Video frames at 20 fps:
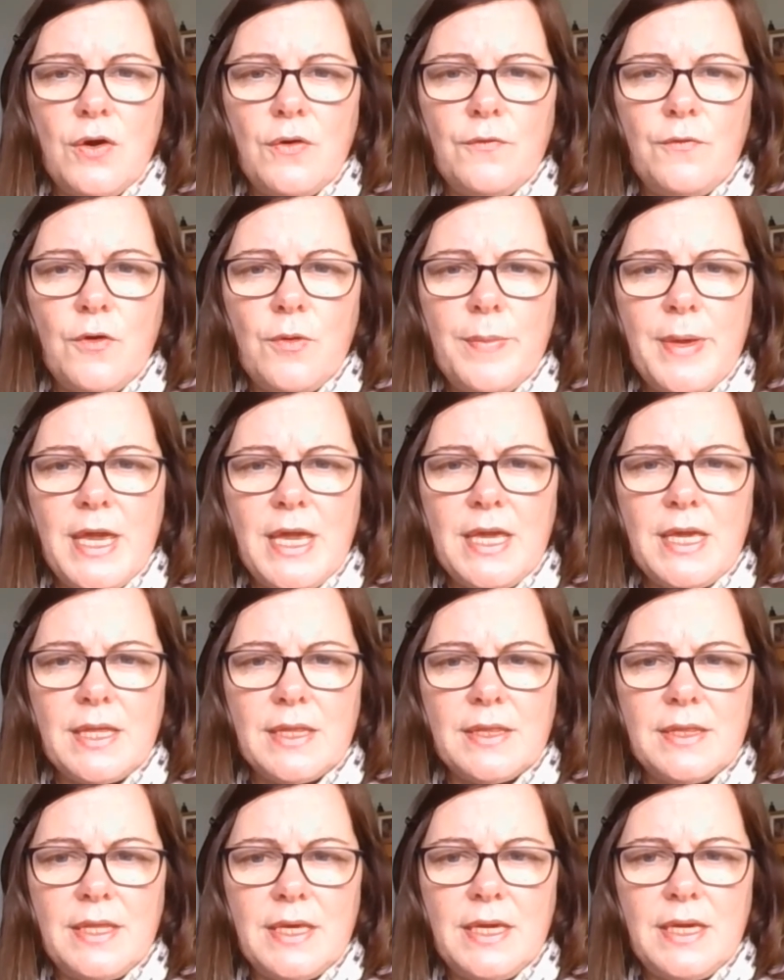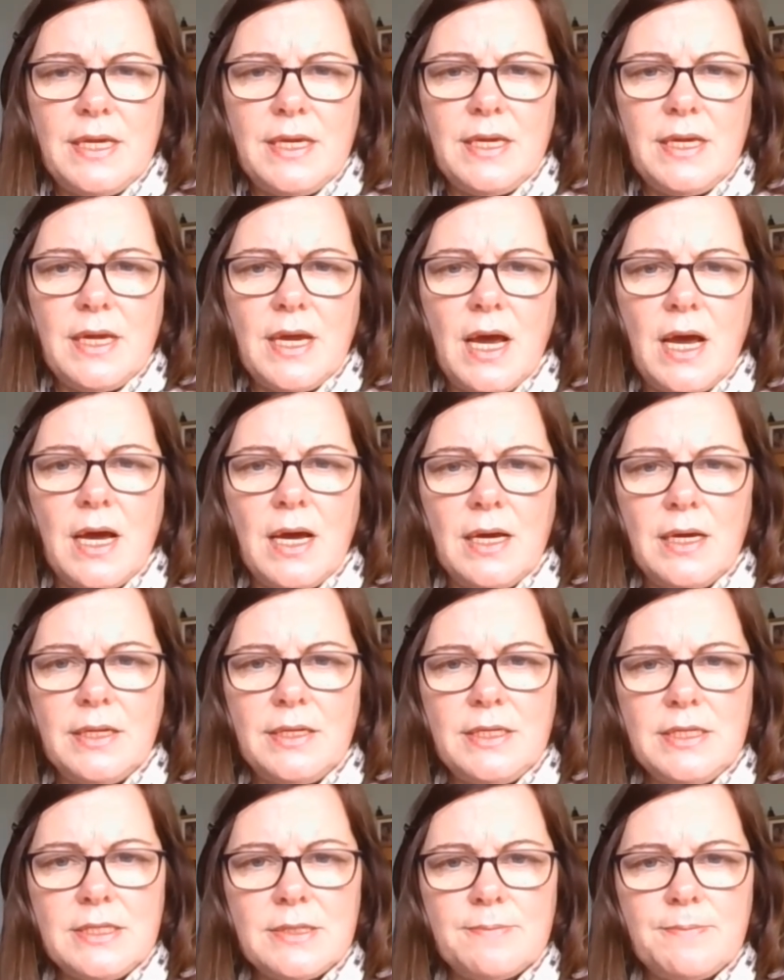For me, the
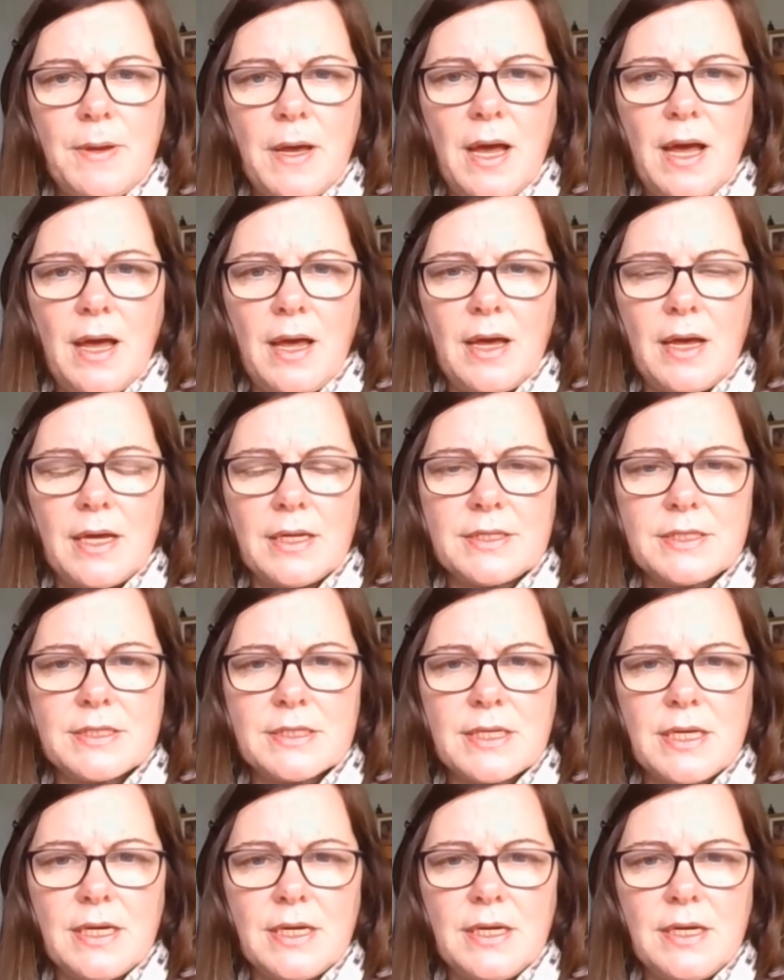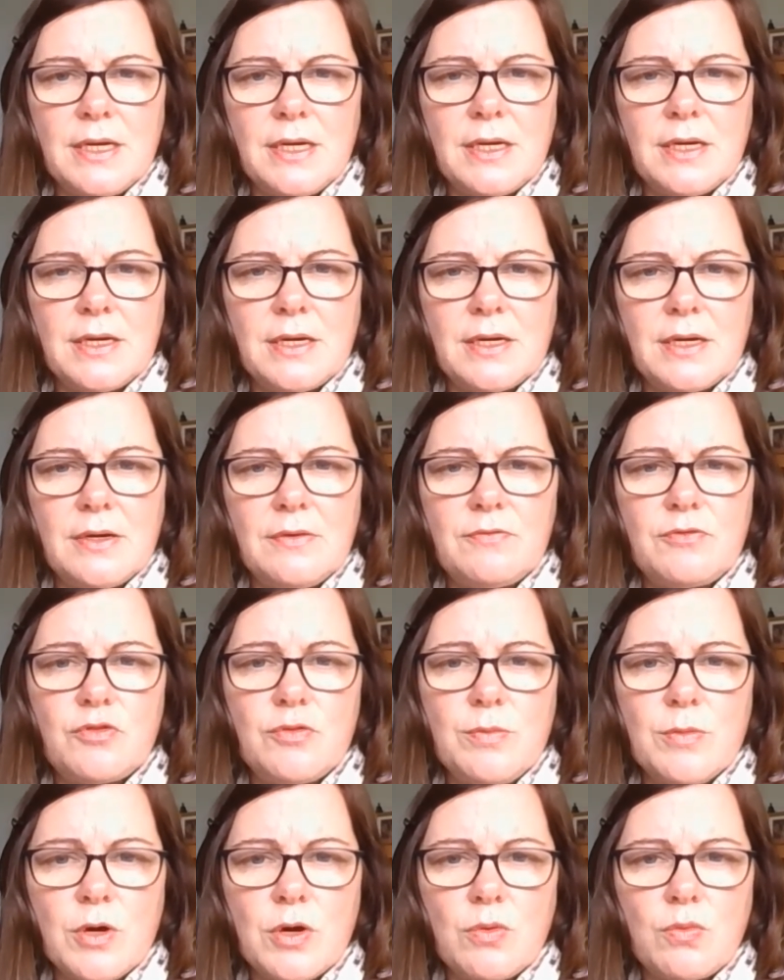hardest part of
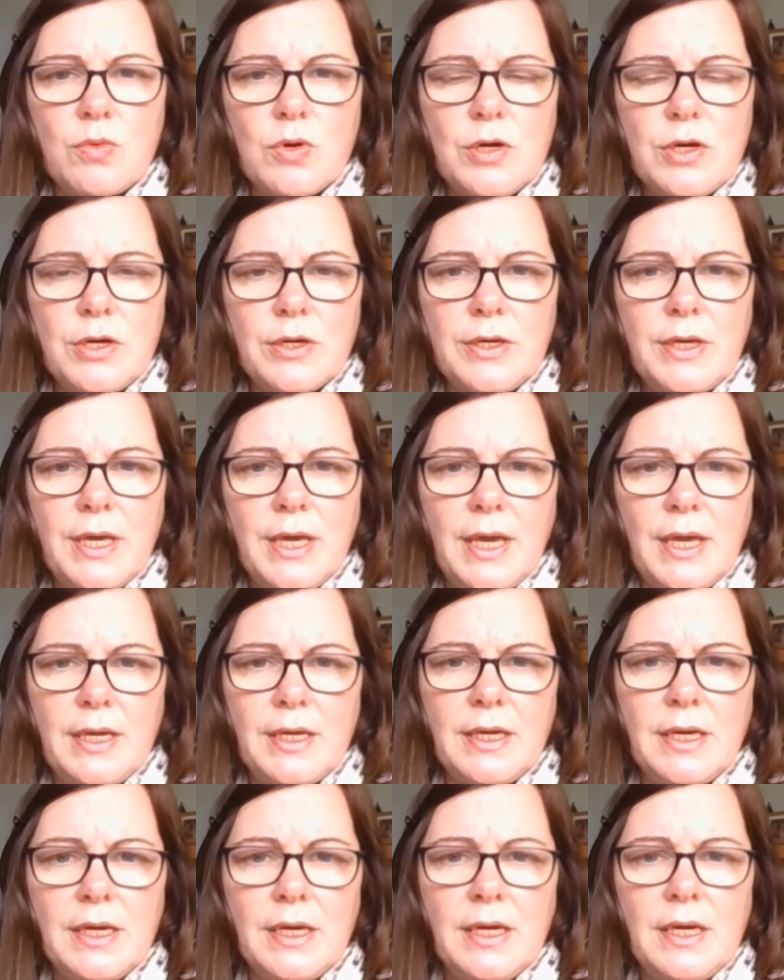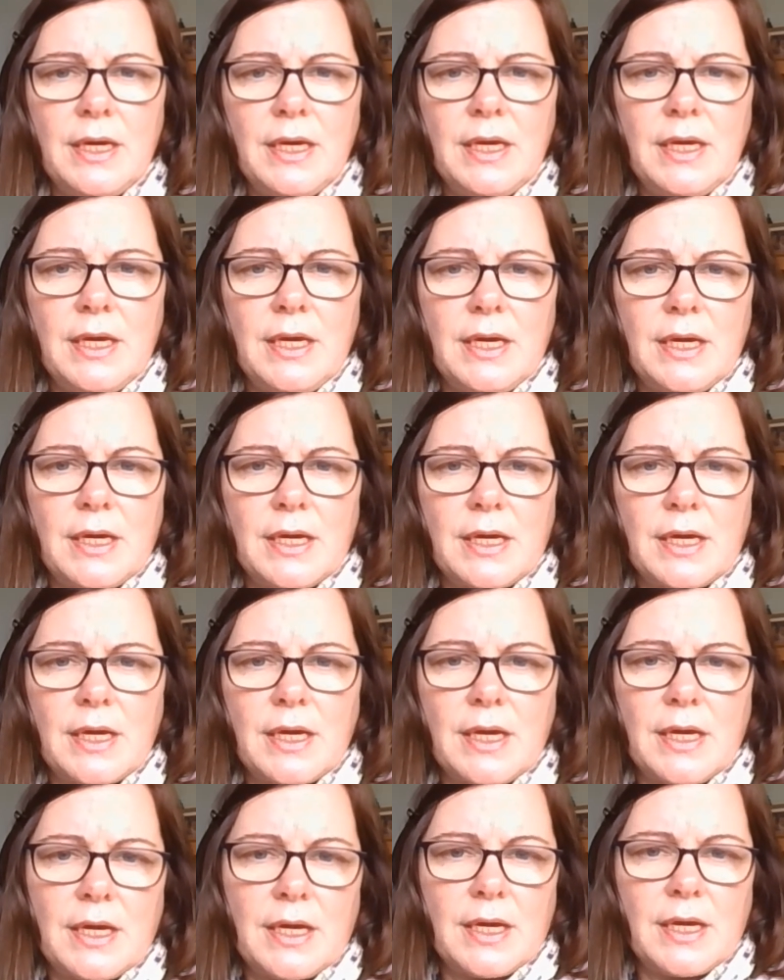remote working,
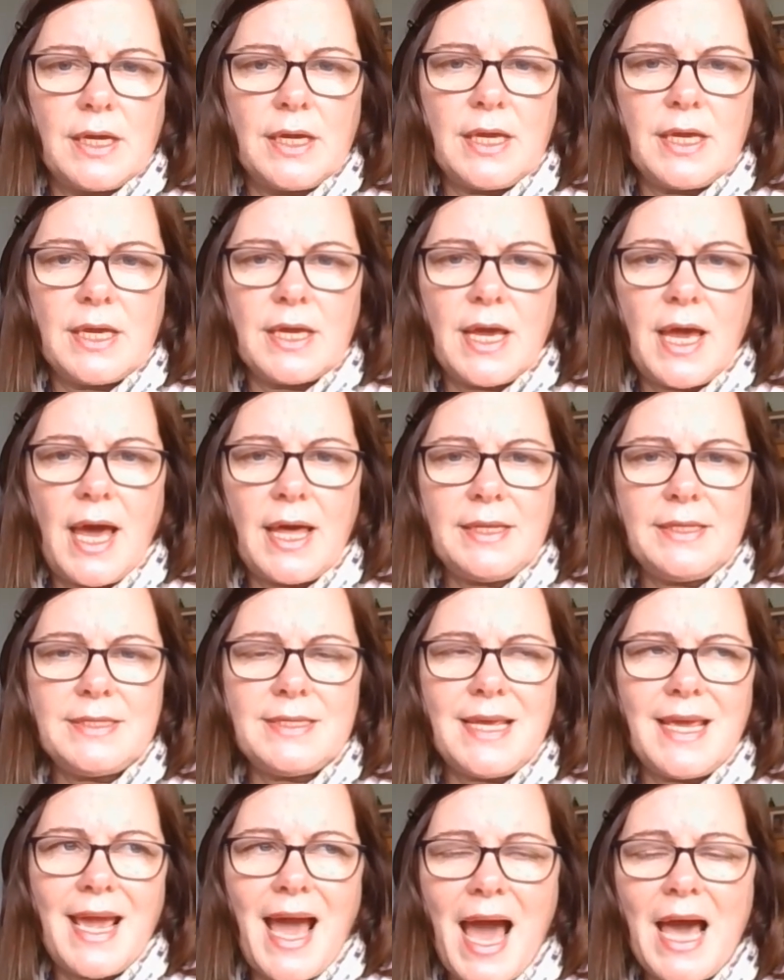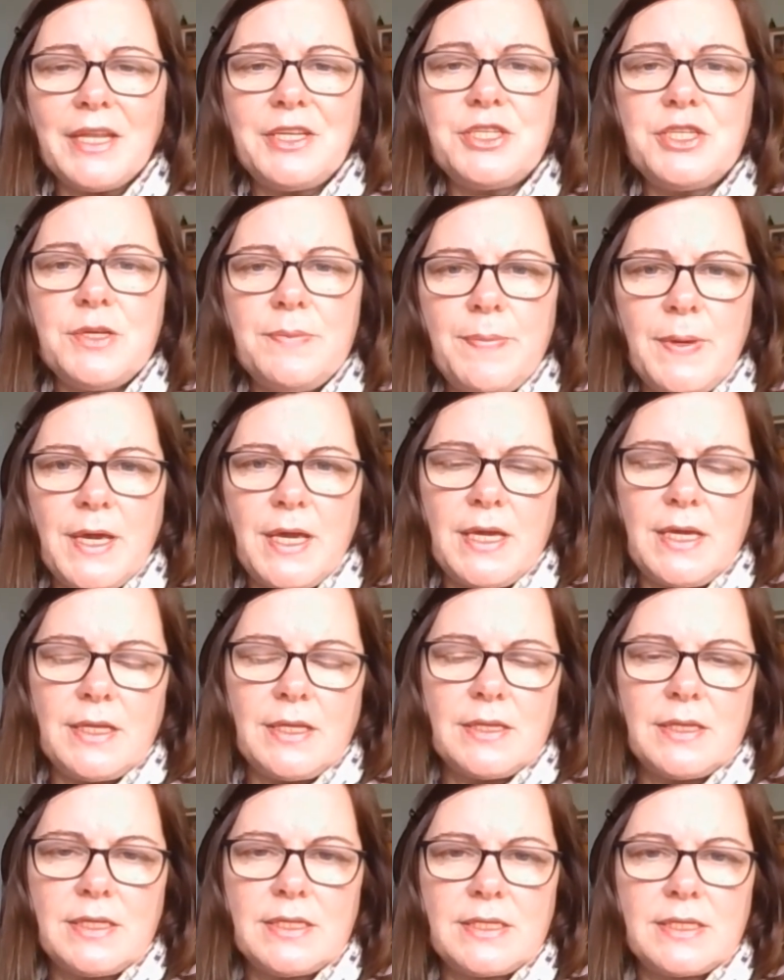it had to be
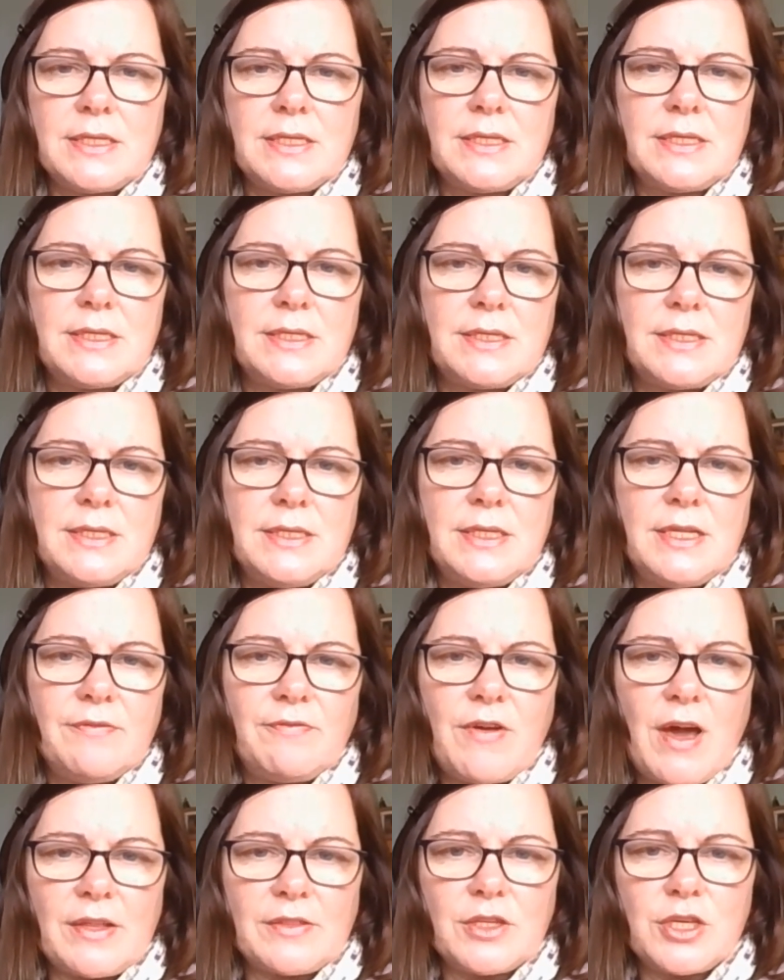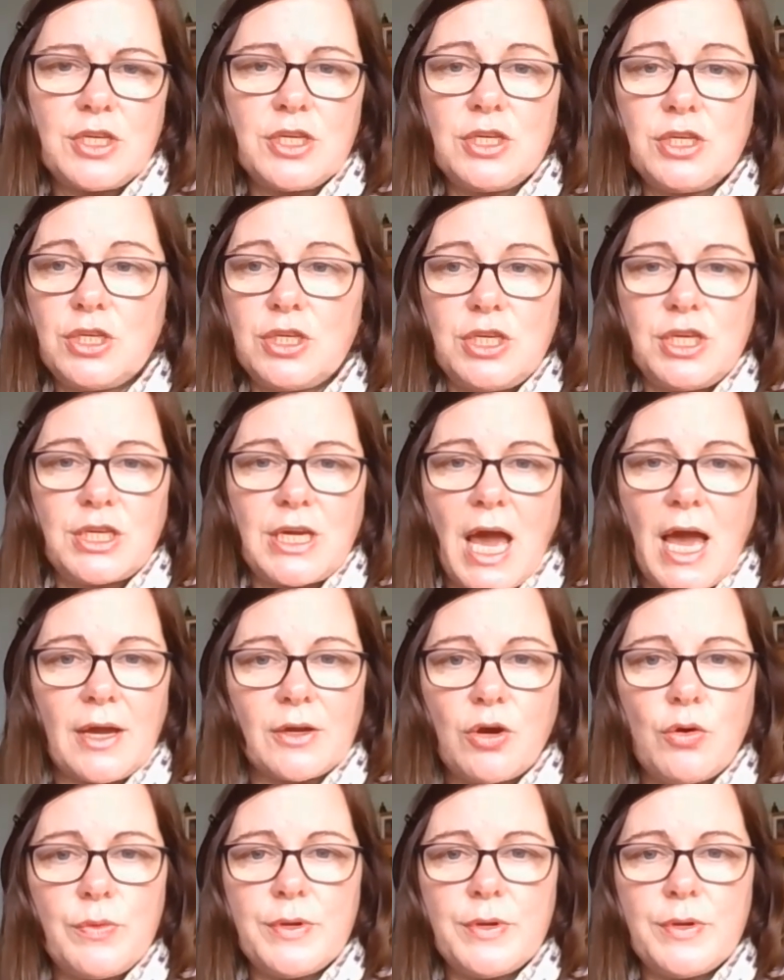the fact that you can't go